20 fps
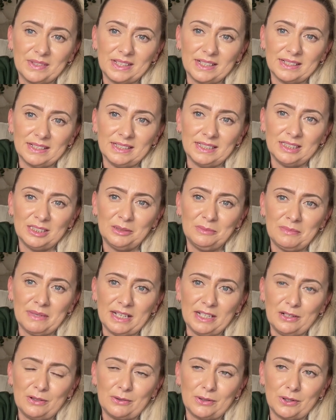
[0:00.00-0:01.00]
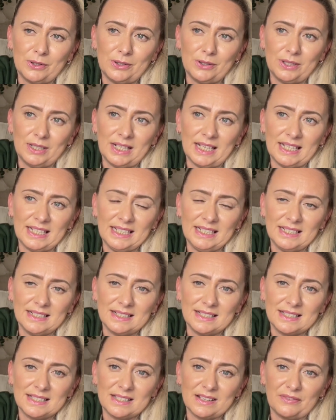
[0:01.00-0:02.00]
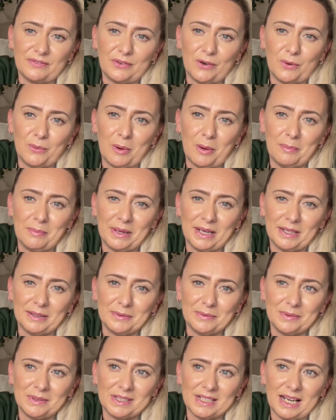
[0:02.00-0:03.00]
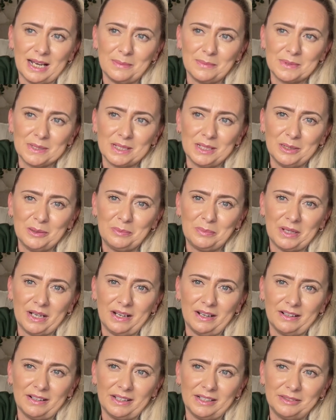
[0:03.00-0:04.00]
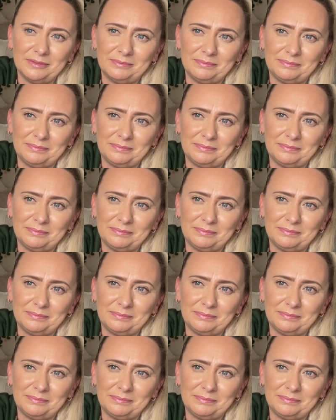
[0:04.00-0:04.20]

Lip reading: little micro lights for £1, absolute bargain.